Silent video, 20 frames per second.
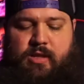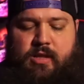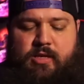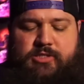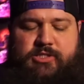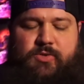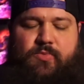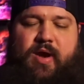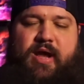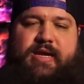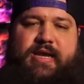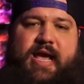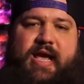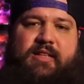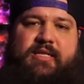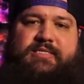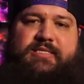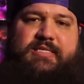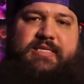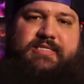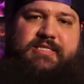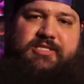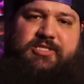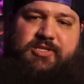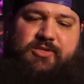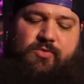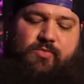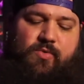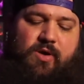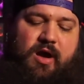So right now, let's listen to
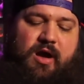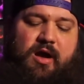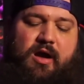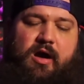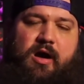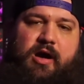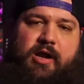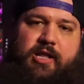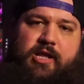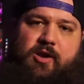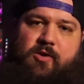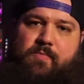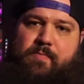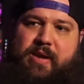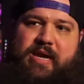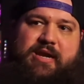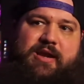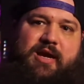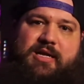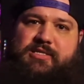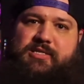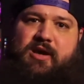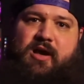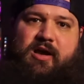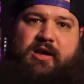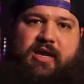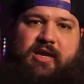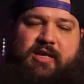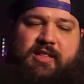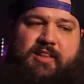the raw audio, me not
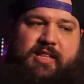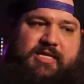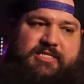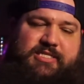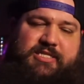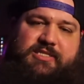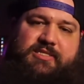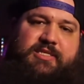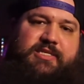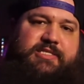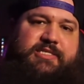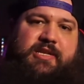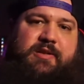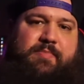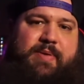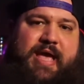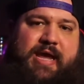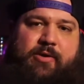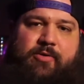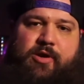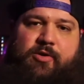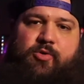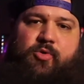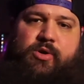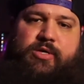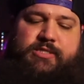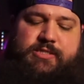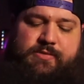talking, and let's just listen to background noise.